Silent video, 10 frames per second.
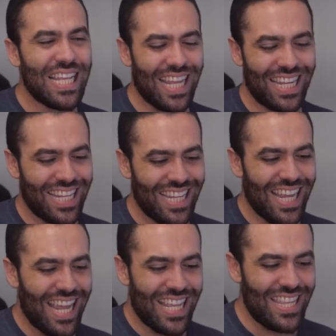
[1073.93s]
like
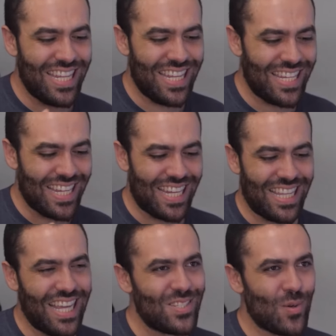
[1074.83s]
the
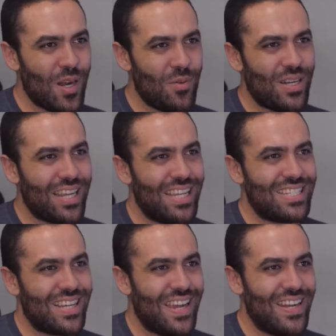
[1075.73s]
and that's where i want to get
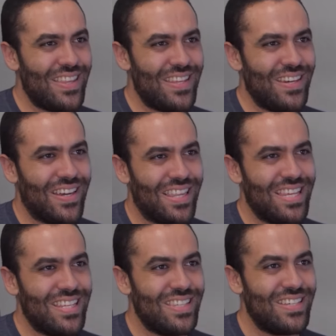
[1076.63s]
to kind of the uh, i
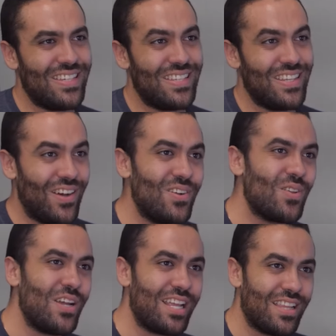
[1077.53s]
think the the
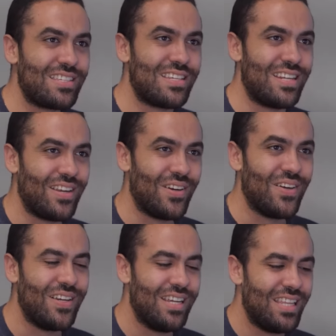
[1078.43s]
underlying lesson
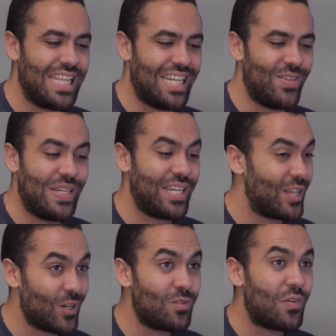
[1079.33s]
here that we can
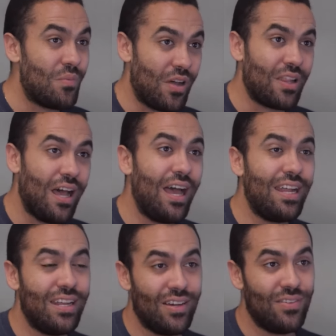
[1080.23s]
learn from a
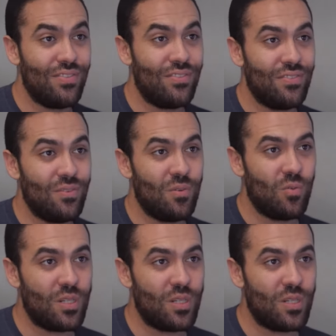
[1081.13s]
lot of what's